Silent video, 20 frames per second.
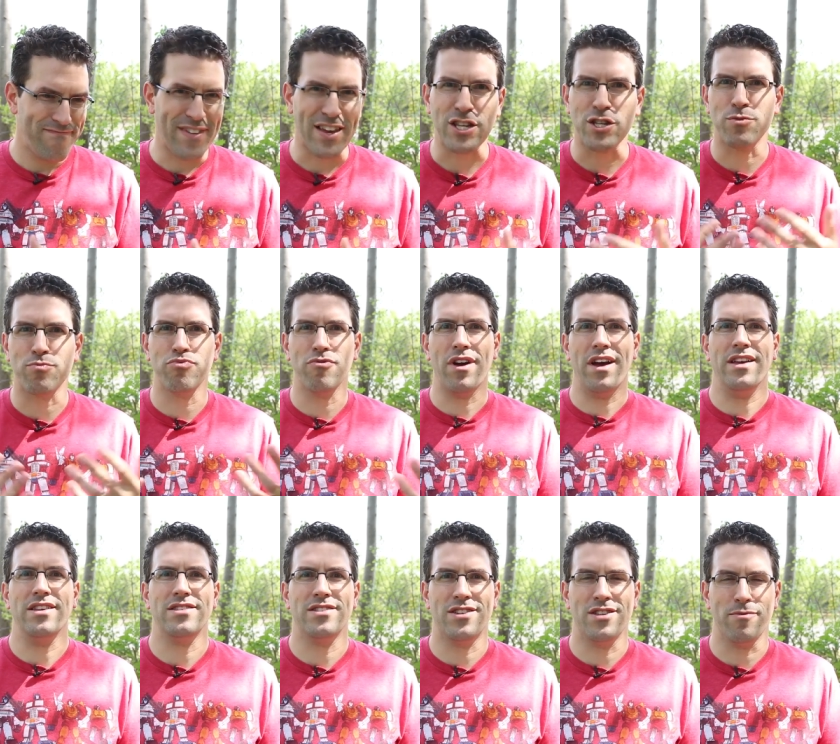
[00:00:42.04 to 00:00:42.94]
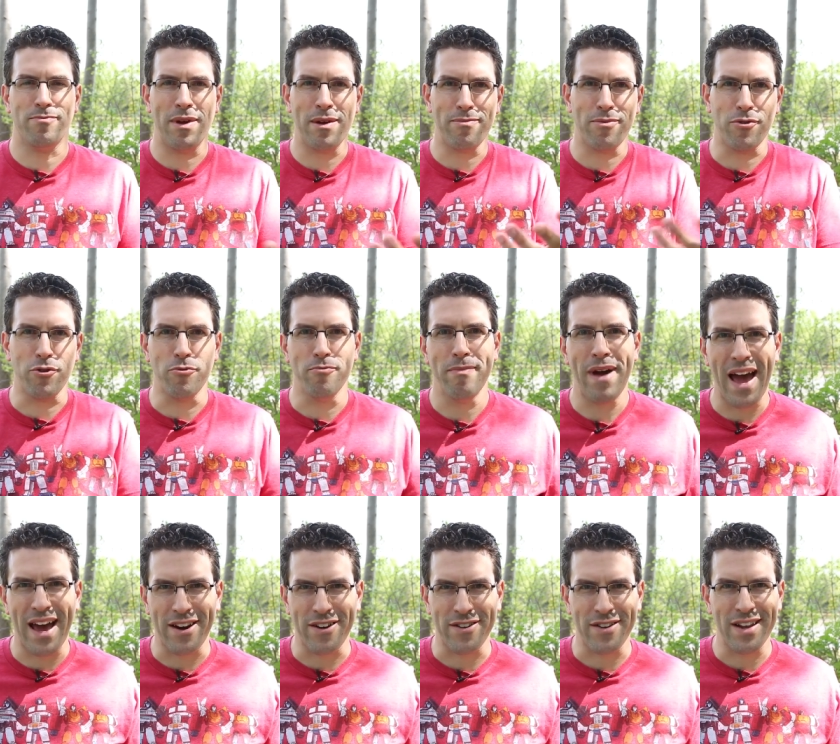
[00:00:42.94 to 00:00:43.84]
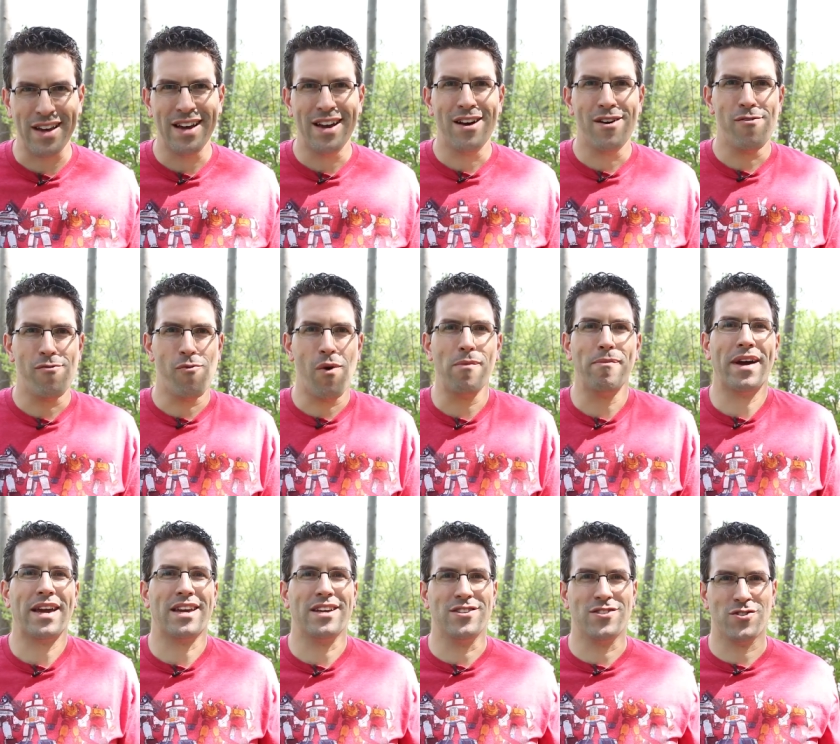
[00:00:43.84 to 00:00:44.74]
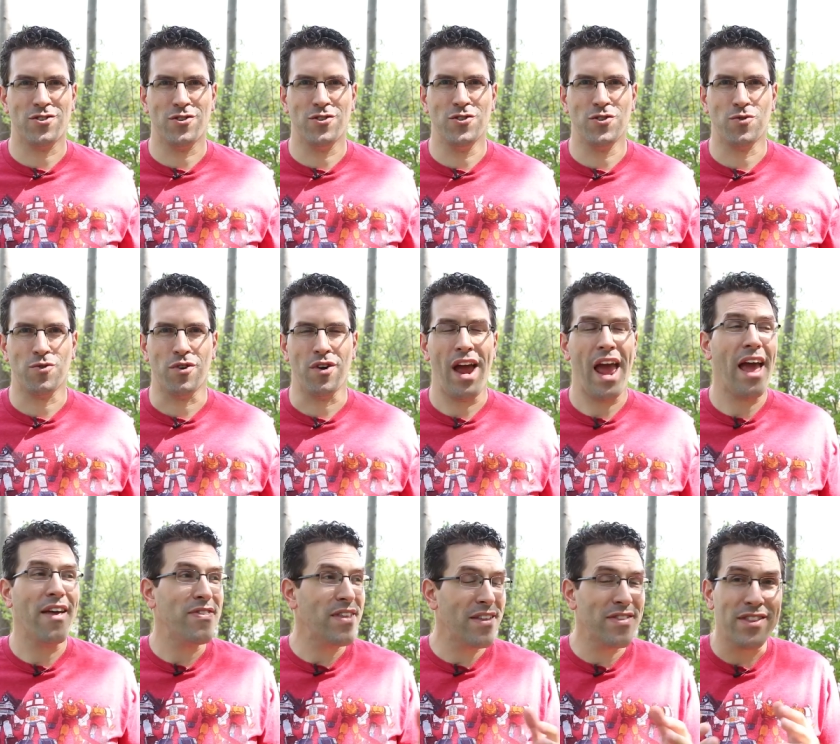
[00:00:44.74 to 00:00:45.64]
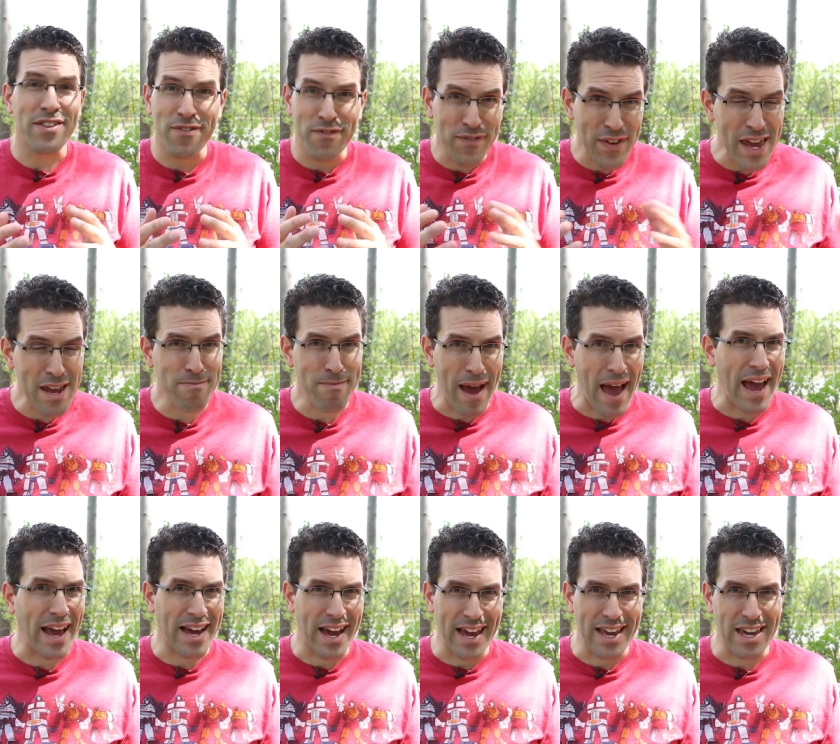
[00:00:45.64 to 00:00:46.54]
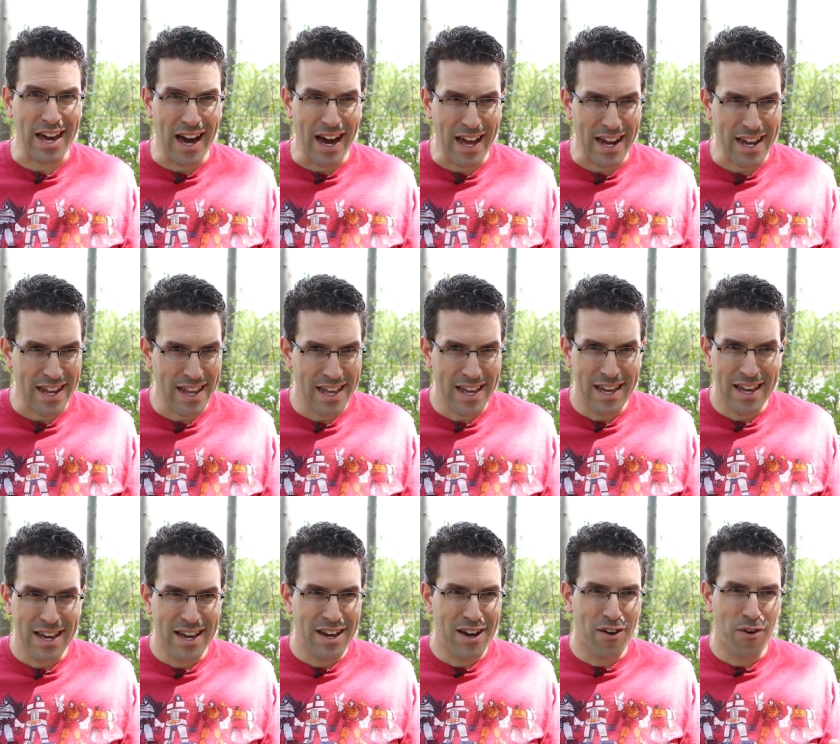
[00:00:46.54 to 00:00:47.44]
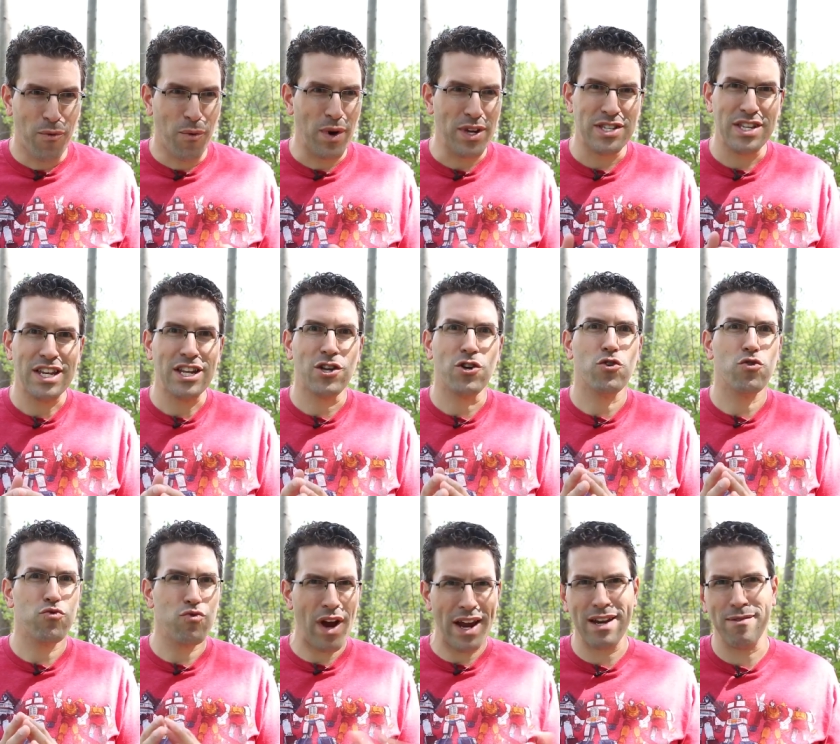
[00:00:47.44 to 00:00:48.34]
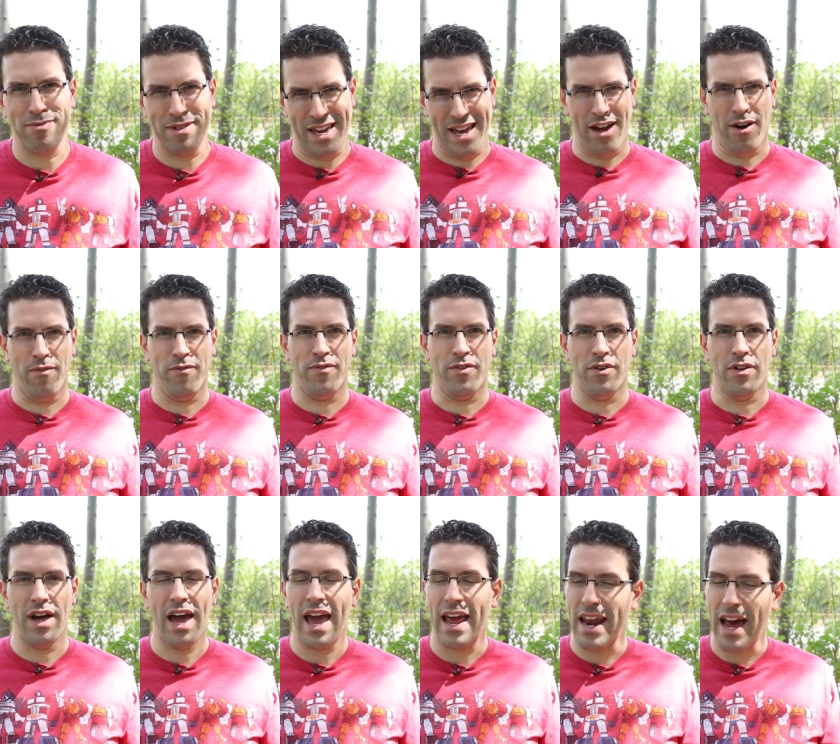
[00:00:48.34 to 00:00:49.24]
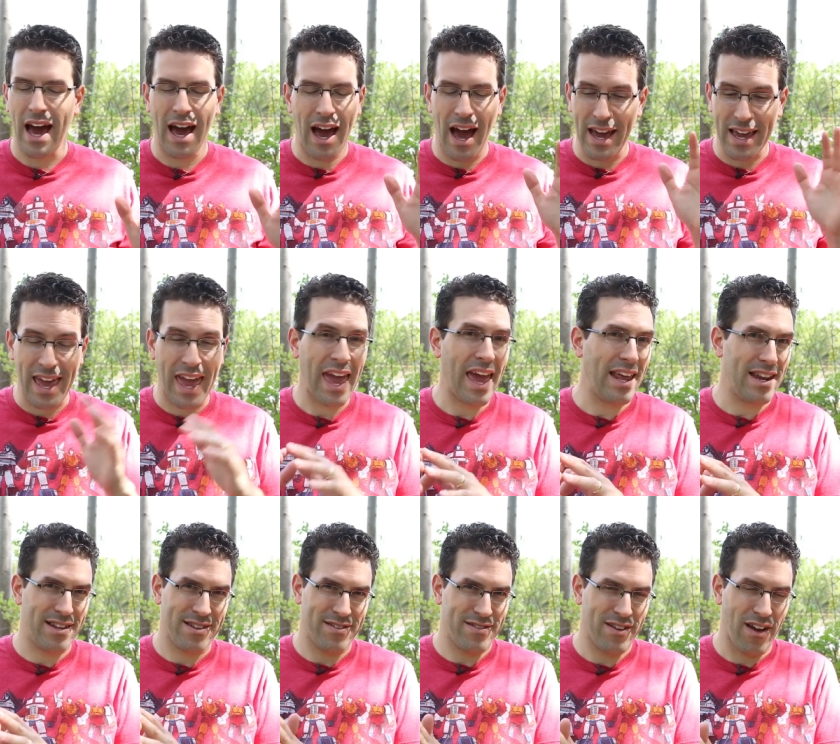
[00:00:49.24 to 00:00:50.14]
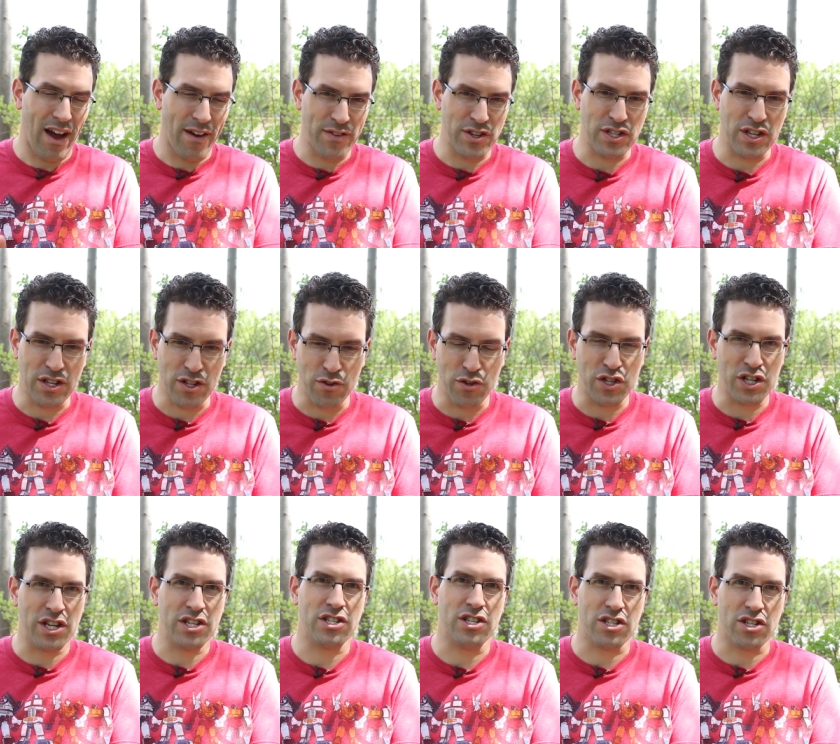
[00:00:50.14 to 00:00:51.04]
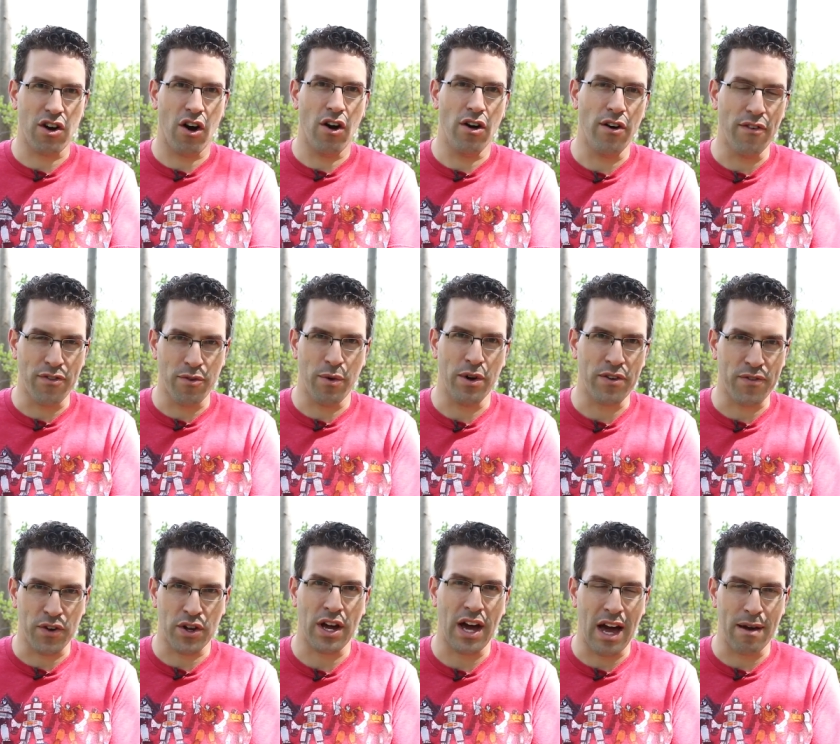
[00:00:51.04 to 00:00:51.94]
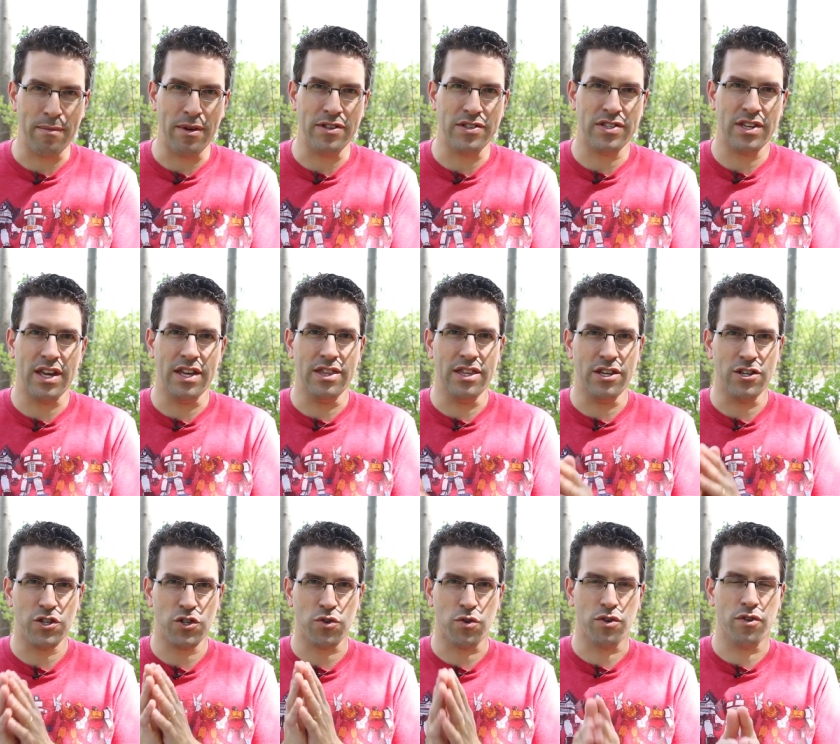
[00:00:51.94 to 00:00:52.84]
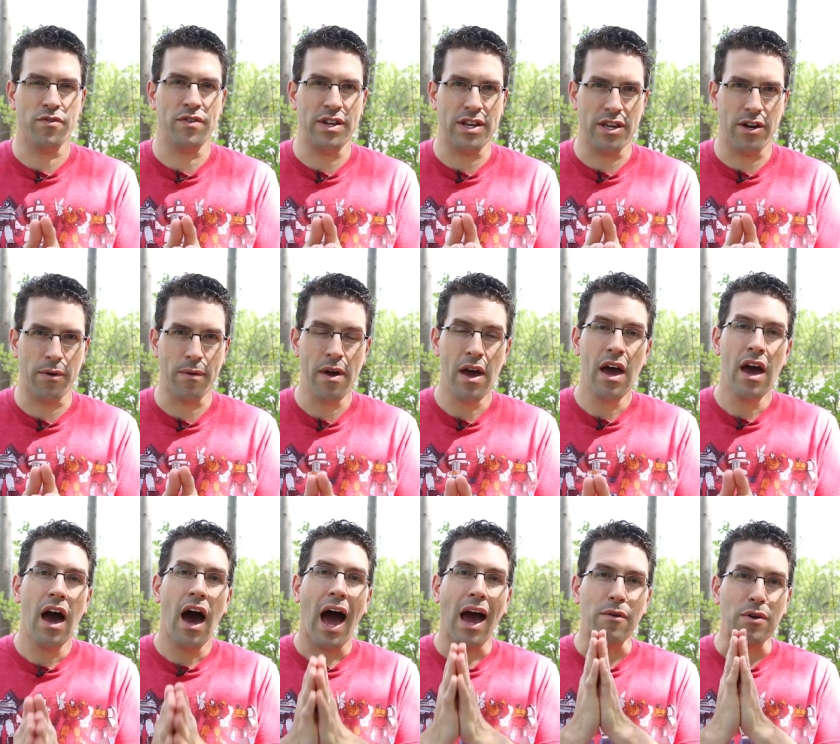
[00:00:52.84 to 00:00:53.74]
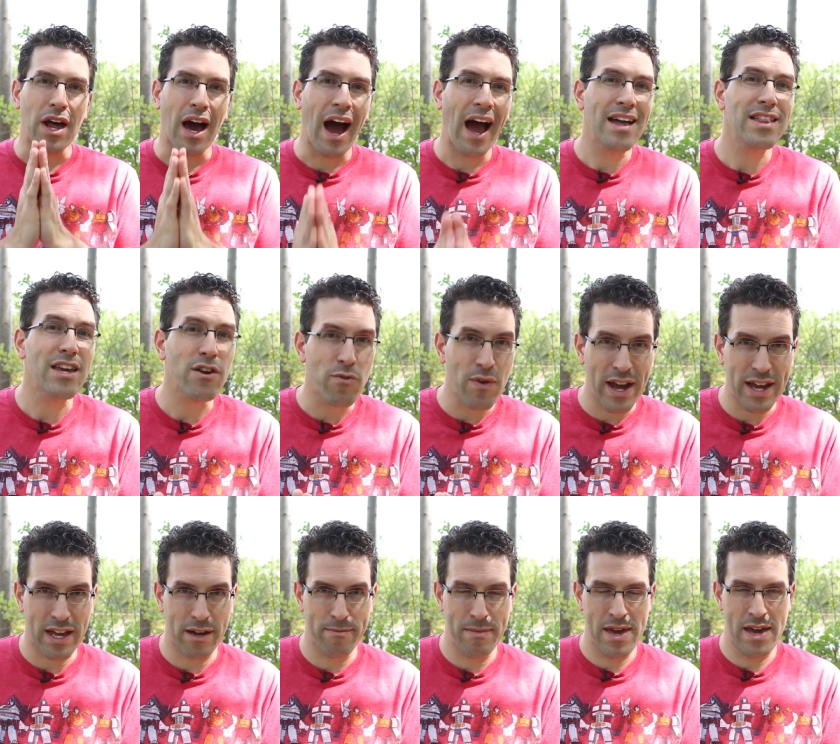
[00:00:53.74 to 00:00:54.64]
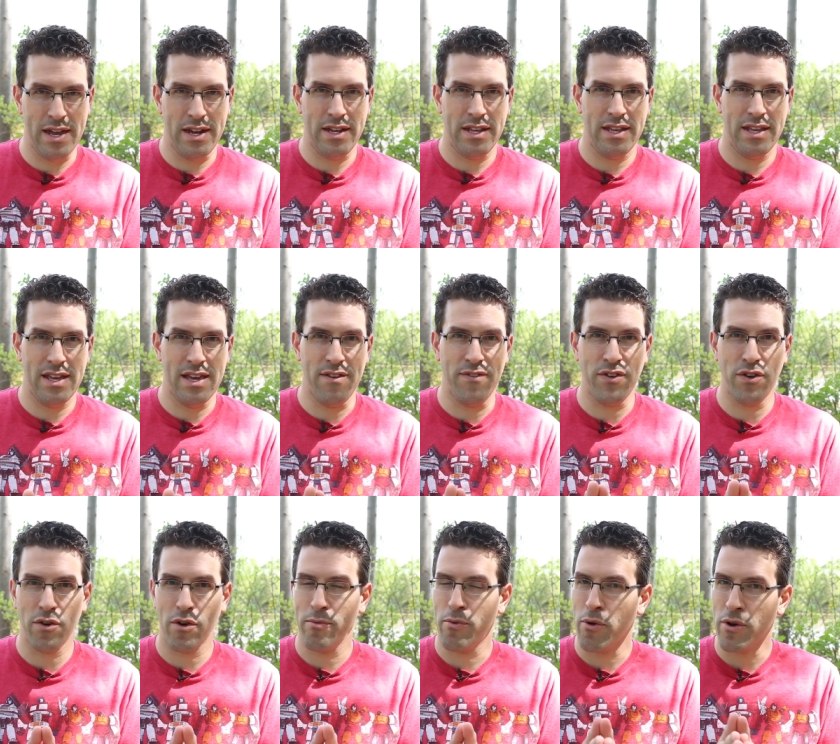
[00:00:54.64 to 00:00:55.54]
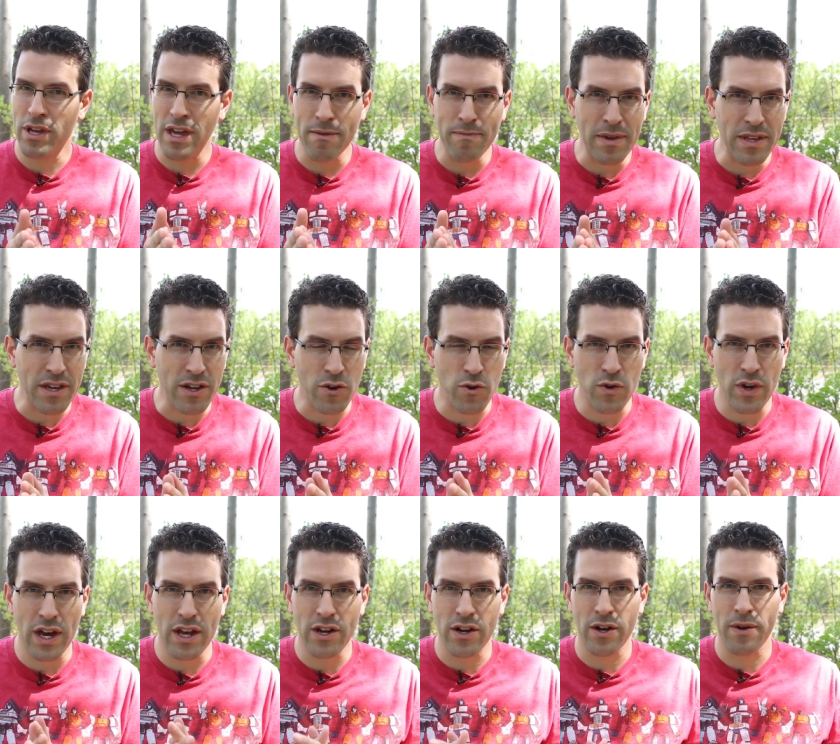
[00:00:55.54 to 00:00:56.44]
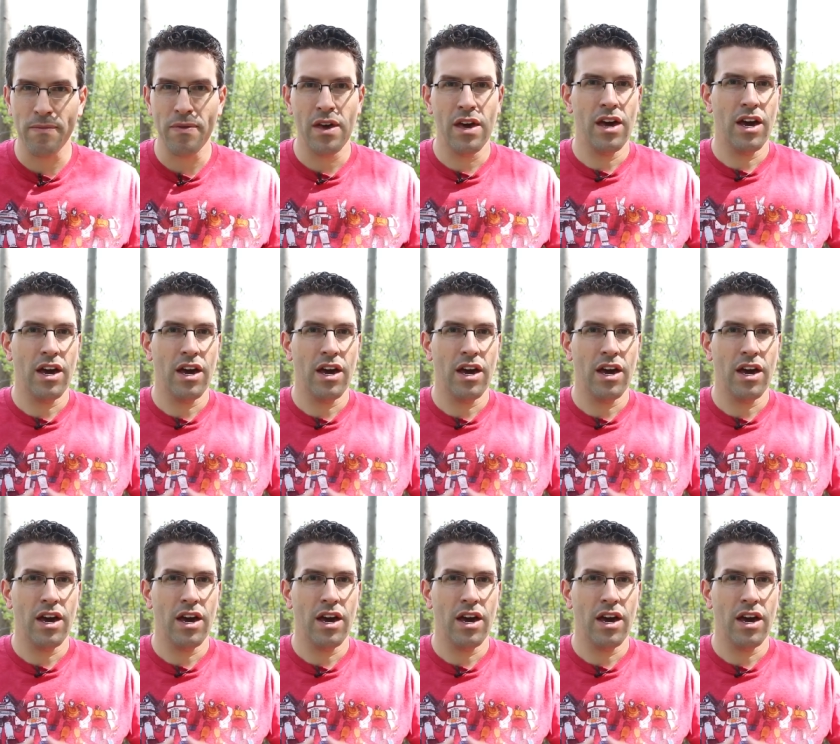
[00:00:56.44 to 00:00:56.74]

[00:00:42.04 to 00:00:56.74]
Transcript: express to the people who mattered what my concerns were. And then the feedback I got was incredibly helpful. And I can't obviously do justice to all of the wonderful comments in this shorter video. I would highly recommend if you're a board game media creator